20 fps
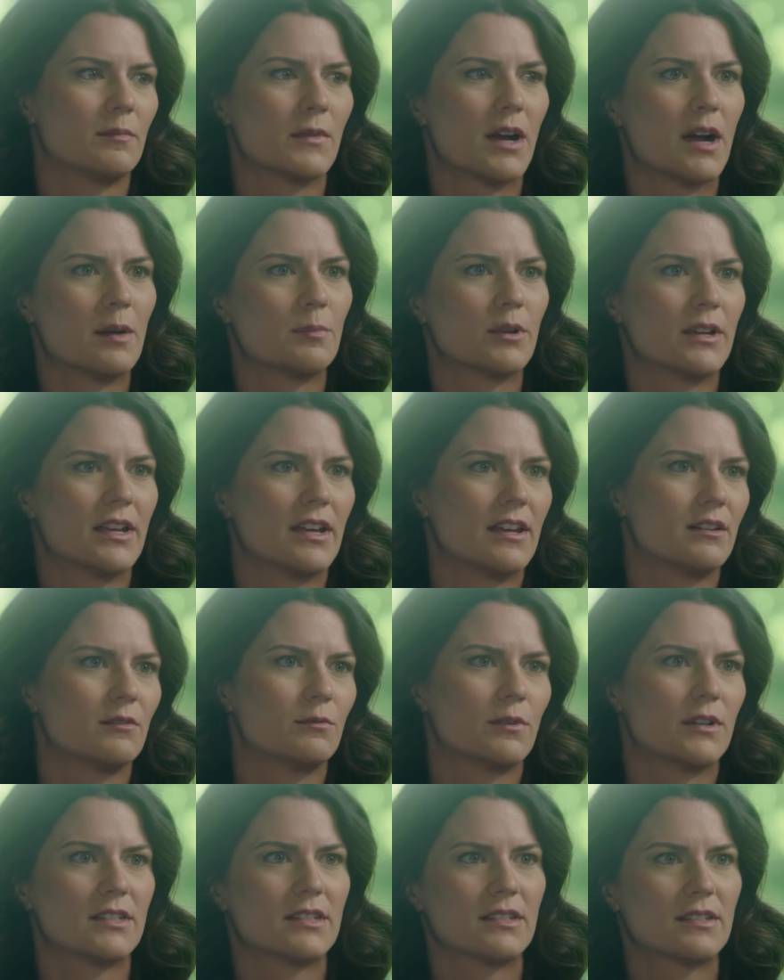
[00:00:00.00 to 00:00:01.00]
comprehend
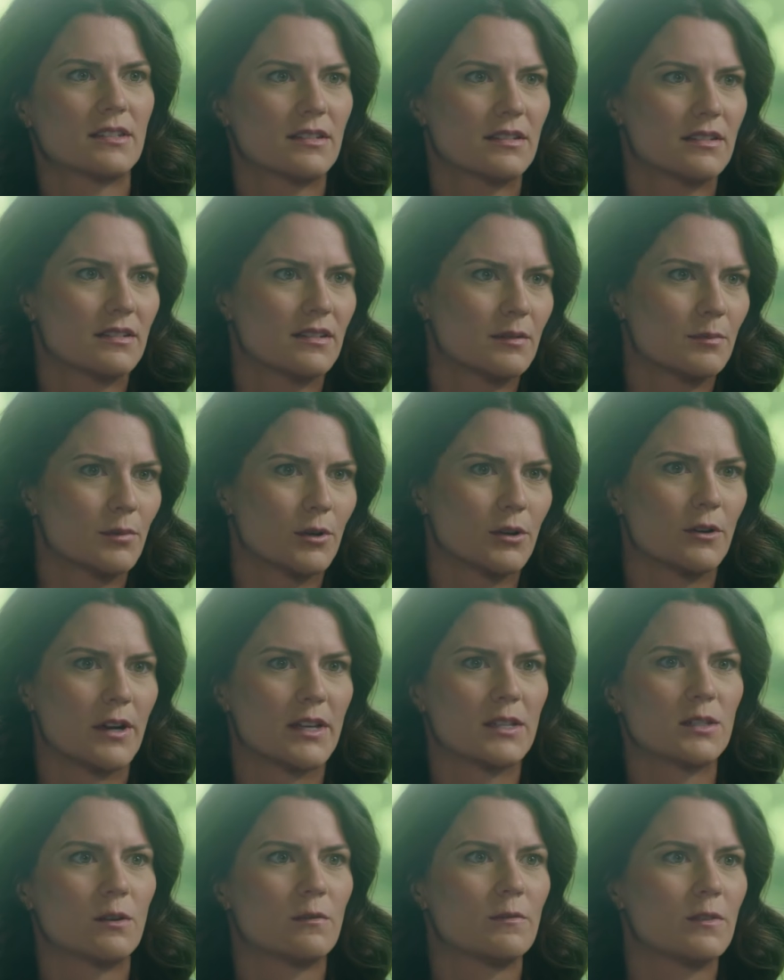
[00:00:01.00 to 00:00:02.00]
of what's
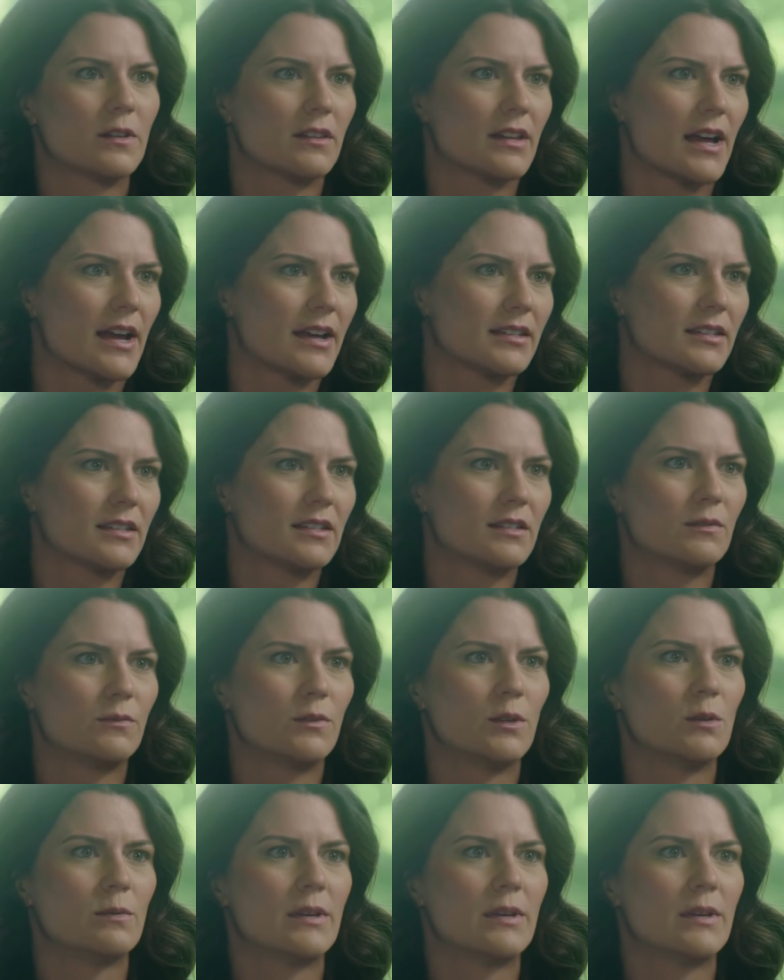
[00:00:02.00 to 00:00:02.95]
progressed over the last few